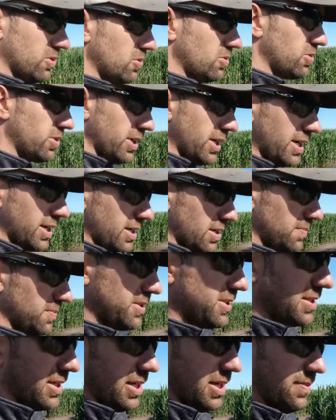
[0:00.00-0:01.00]
Usually I get them
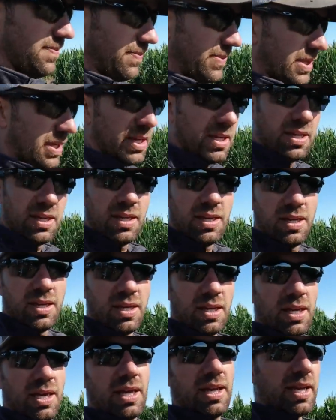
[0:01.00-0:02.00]
set
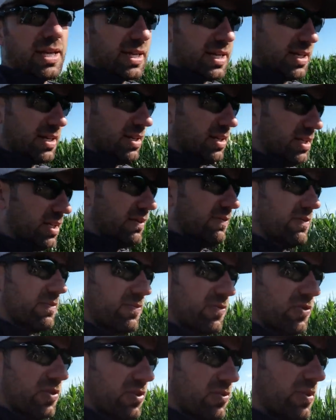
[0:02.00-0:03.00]
and I kind of leave
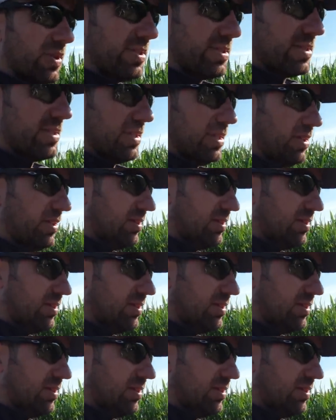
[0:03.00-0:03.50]
them for the rest of the